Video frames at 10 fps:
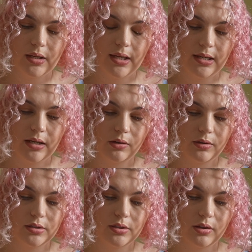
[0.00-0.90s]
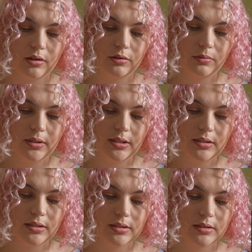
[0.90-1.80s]
And now go into the
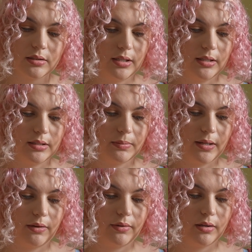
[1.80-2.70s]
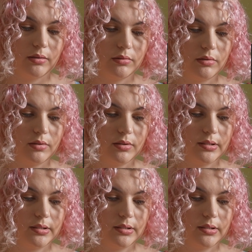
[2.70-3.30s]
luminance and let's play around.